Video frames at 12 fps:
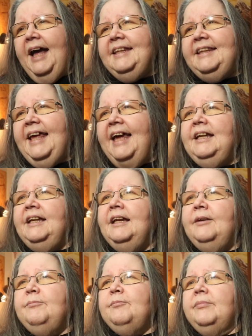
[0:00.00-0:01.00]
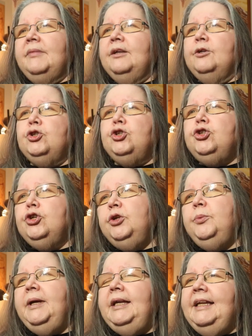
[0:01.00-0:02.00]
then
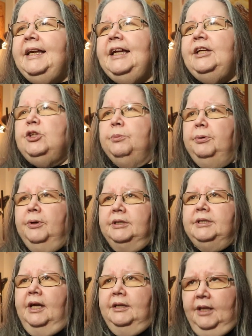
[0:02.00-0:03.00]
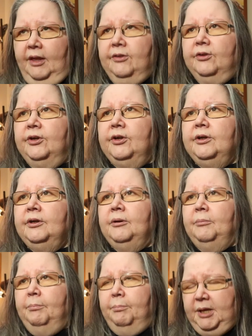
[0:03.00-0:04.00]
should we need to put another
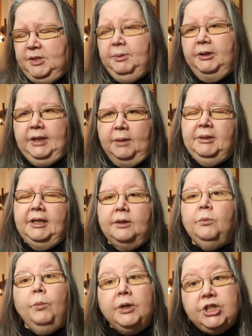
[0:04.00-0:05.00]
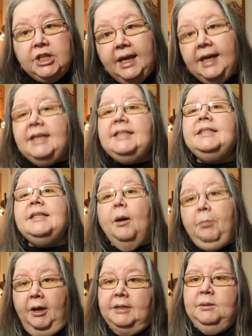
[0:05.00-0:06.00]
baseball diamond in, which is
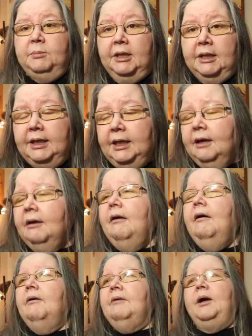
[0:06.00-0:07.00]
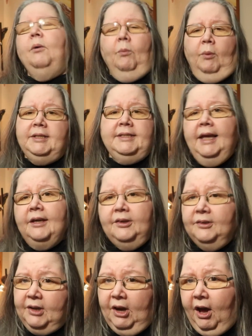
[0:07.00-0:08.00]
a possibility, right? What's that
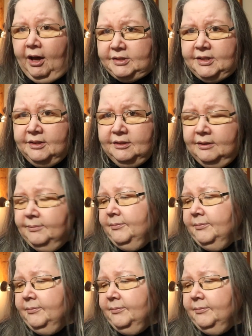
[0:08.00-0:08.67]
going to cost?